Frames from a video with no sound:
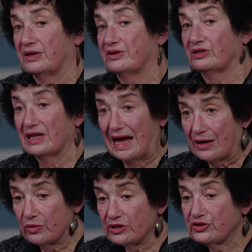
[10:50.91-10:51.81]
Their
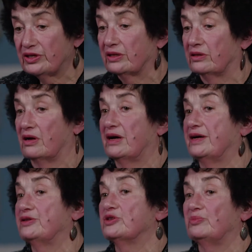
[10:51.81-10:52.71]
language
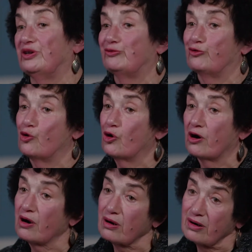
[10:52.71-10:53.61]
declines
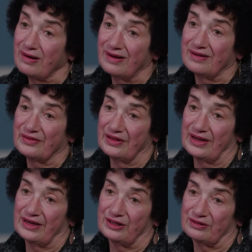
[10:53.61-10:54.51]
before
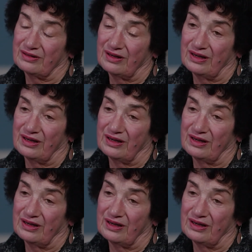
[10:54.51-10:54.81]
their